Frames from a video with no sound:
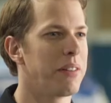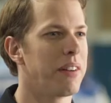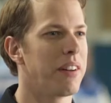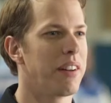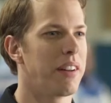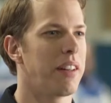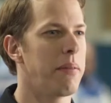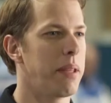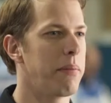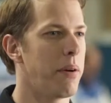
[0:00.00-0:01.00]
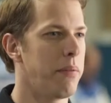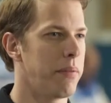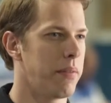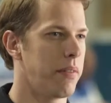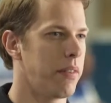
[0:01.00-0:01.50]
Brad Keselowski
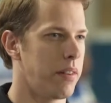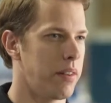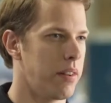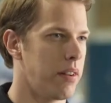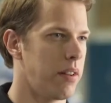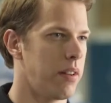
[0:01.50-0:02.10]
is a pretty busy